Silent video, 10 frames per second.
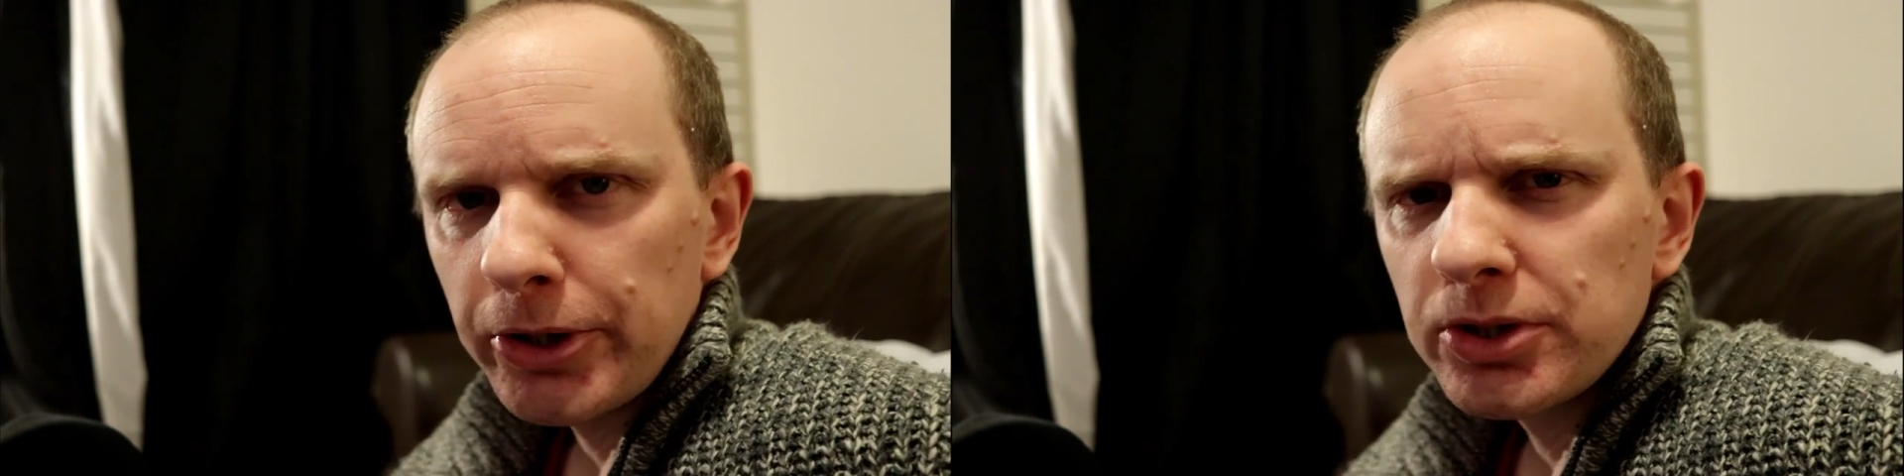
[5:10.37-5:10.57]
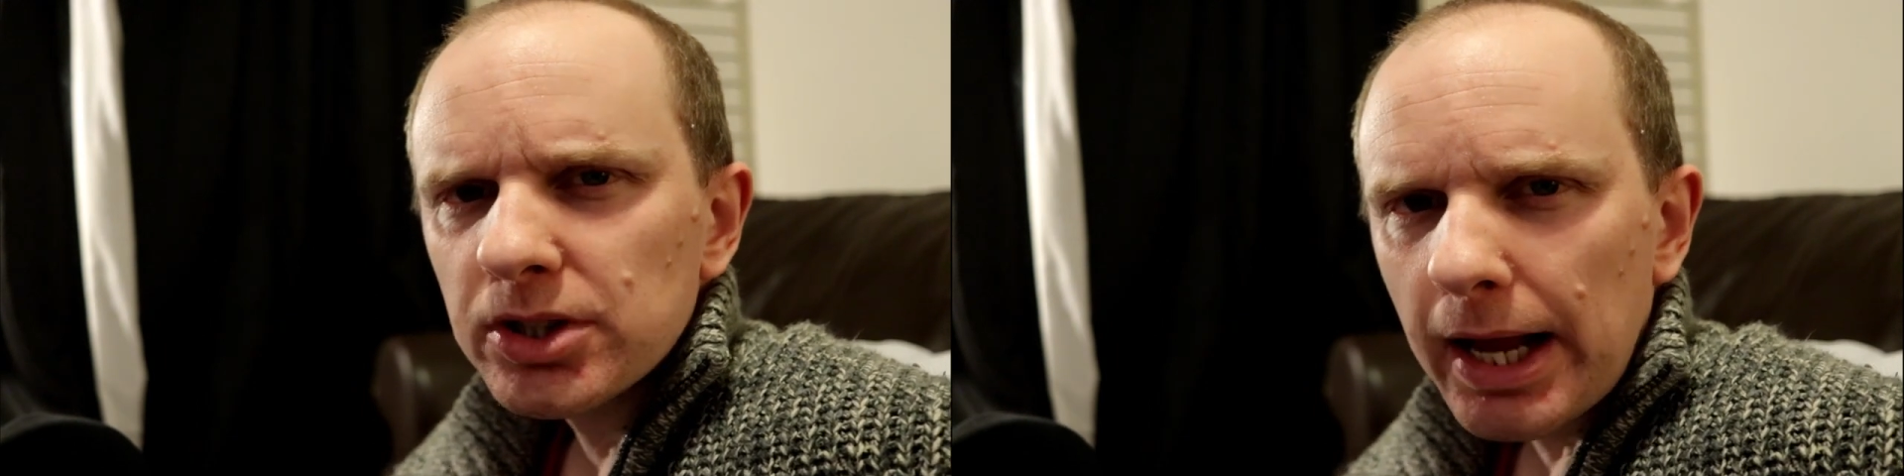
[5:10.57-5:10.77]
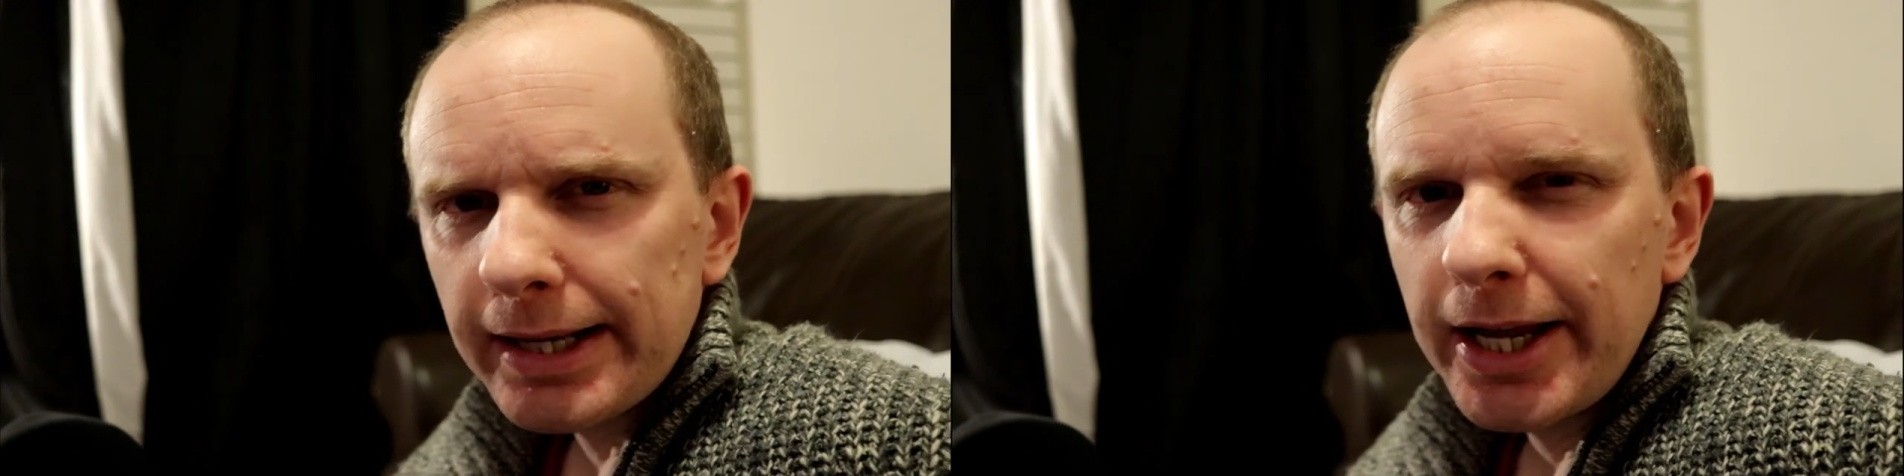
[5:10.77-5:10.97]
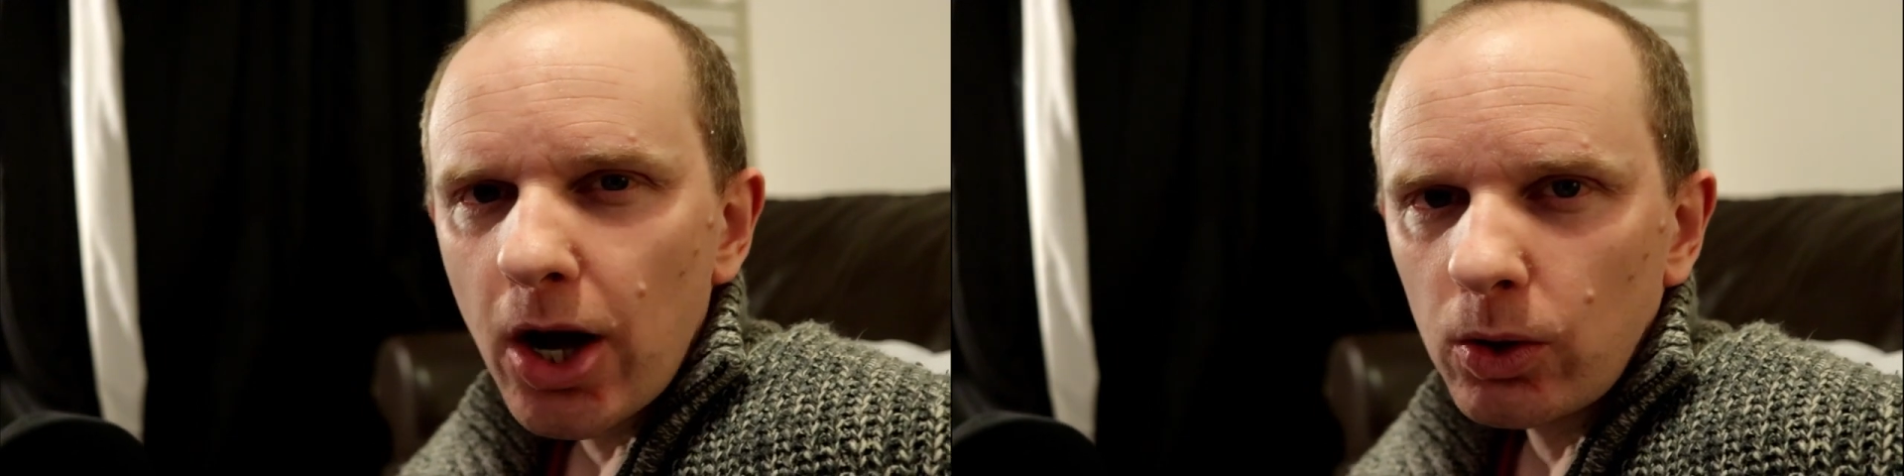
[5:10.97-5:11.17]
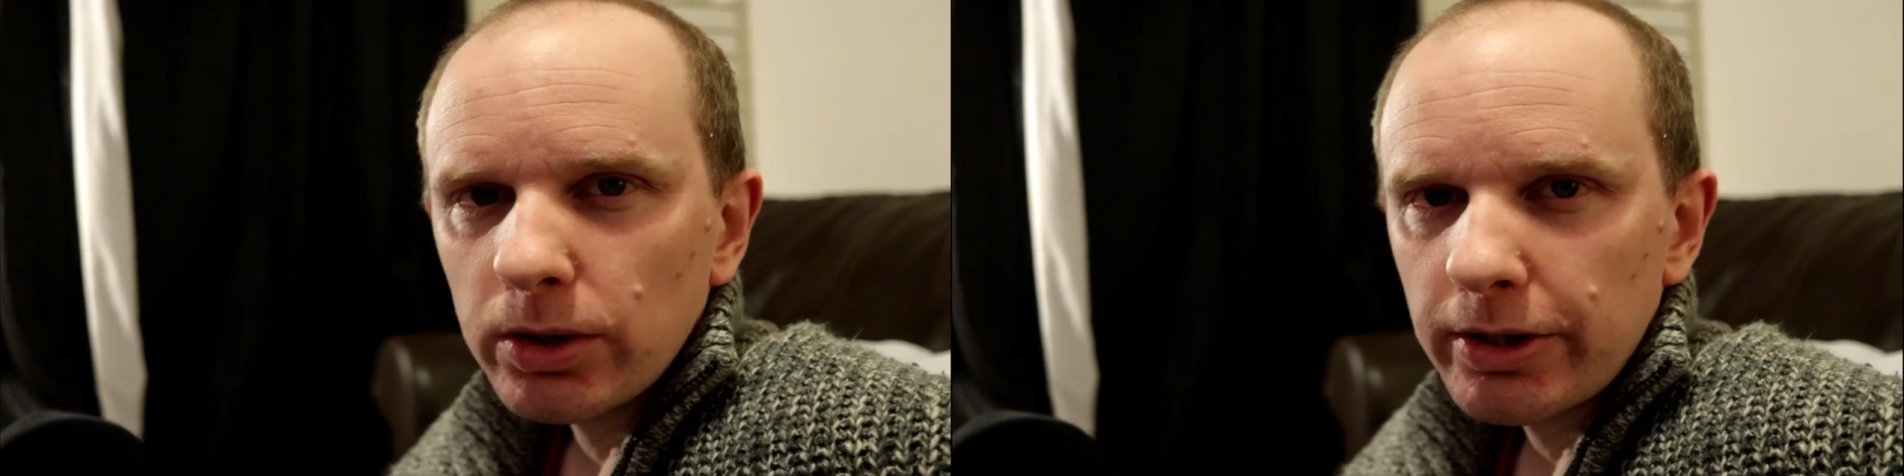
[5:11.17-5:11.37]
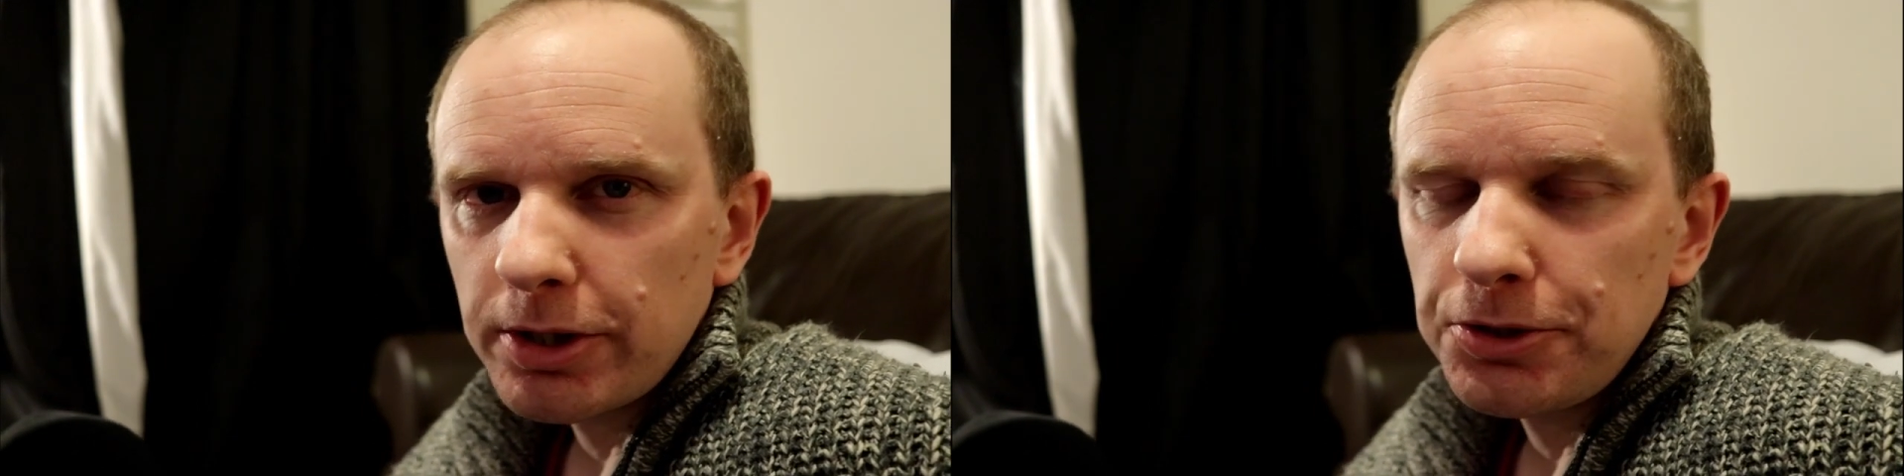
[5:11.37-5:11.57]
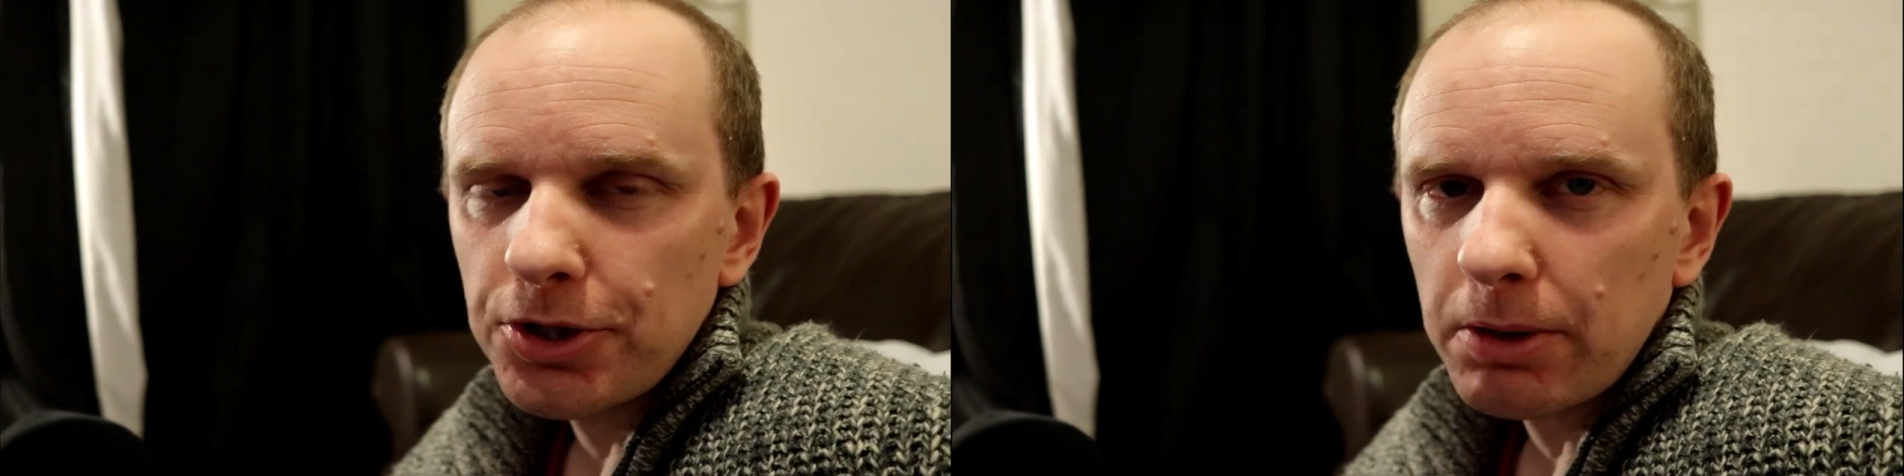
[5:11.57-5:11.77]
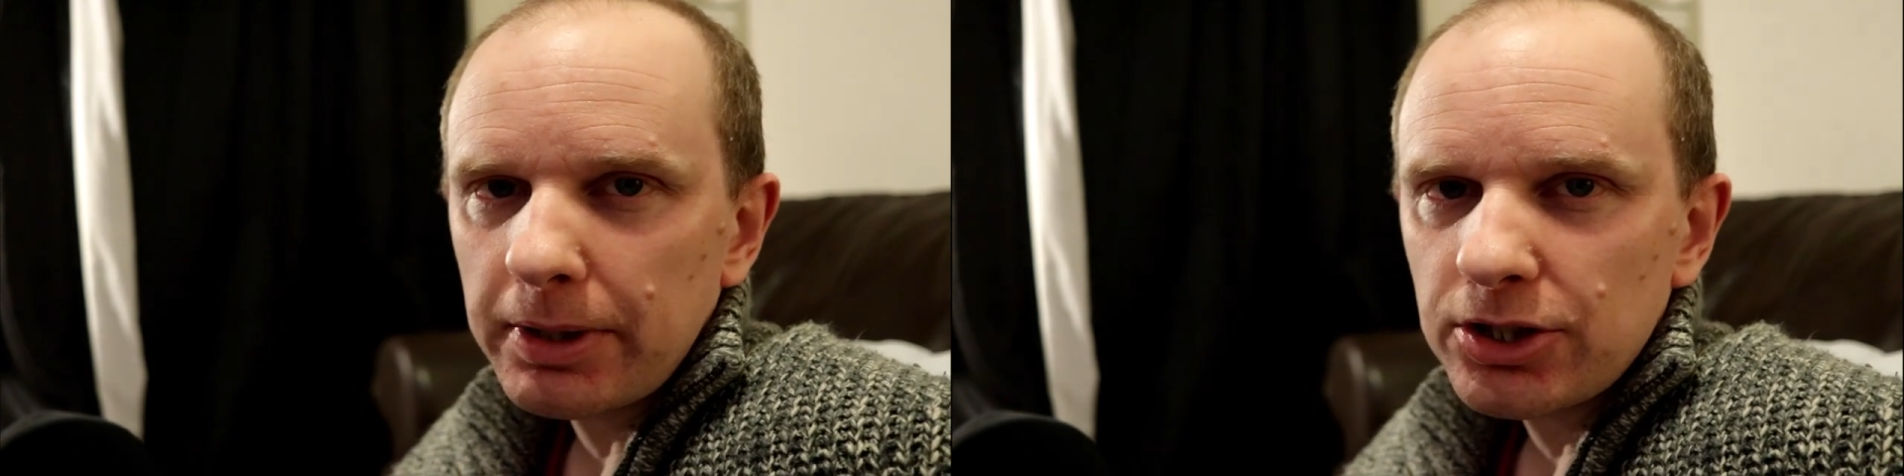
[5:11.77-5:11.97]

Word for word: who's slightly older than Joey.